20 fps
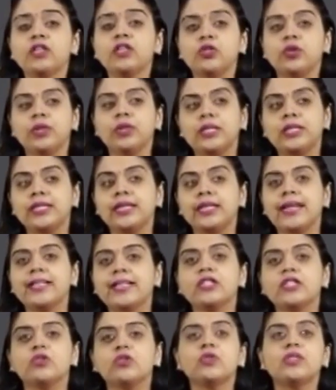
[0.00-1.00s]
So it
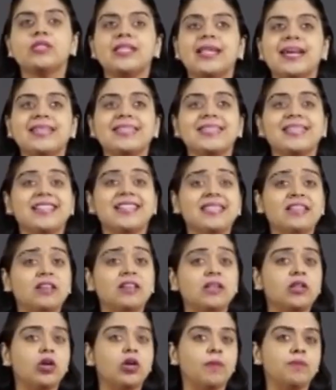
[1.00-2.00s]
gets to set
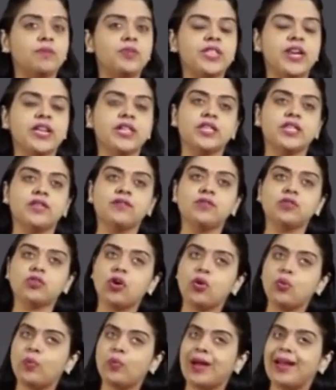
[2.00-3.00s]
clear objectives
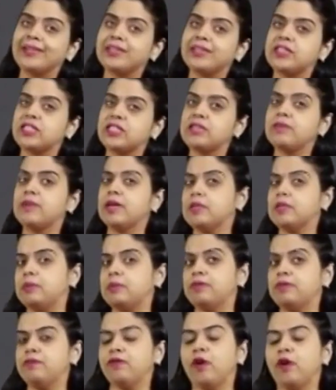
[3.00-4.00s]
of why the team has
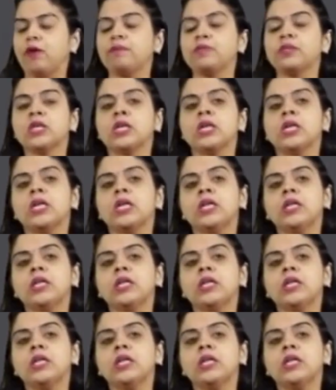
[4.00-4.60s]
been formed.